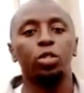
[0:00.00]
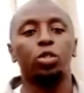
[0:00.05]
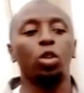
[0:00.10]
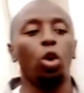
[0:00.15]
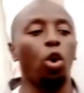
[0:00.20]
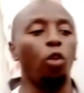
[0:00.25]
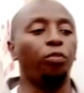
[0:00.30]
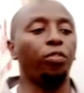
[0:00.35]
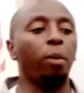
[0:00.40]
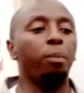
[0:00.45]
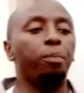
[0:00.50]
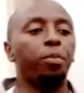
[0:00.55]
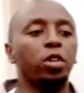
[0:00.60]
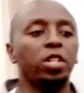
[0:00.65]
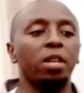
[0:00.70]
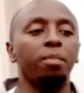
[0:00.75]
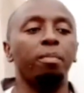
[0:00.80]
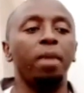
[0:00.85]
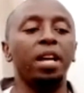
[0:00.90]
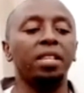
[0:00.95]
So from
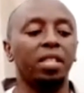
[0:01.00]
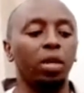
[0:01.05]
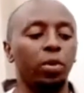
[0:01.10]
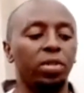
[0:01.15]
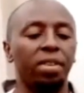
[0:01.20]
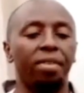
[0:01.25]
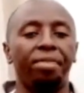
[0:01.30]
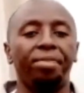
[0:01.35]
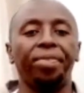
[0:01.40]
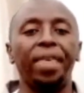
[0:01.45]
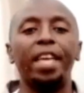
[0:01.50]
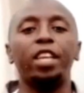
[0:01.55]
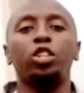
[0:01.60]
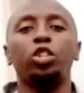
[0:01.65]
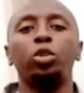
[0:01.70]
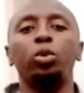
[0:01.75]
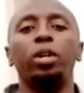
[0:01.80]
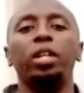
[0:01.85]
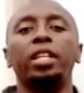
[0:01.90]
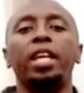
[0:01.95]
Protein Master, we say
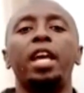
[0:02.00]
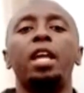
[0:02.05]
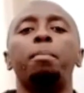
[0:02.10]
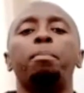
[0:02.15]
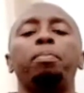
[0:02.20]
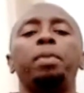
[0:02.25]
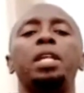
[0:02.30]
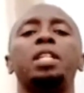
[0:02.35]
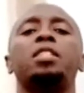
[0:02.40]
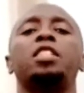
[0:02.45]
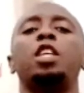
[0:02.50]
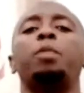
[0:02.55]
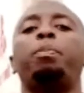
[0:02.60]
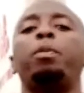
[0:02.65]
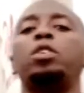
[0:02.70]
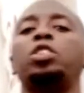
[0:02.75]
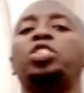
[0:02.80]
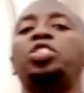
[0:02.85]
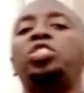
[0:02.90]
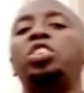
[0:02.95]
thank you again. Please
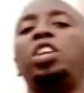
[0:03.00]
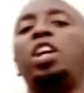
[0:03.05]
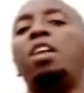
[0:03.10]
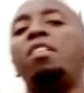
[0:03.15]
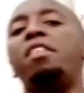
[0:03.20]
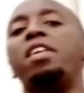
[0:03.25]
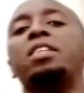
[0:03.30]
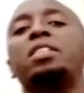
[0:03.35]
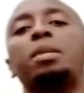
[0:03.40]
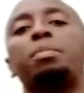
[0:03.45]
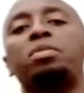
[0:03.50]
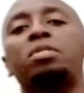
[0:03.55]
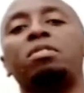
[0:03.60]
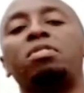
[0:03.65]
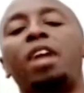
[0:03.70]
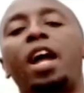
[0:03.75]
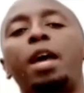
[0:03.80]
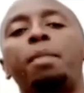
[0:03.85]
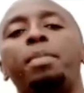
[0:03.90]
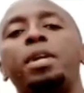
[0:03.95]
keep on sharing,
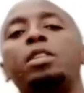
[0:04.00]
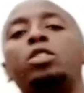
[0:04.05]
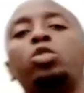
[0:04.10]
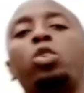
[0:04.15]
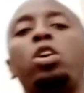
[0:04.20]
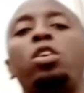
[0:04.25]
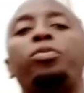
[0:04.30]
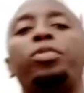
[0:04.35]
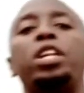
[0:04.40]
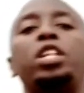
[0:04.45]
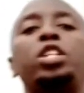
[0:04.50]
subscribing to our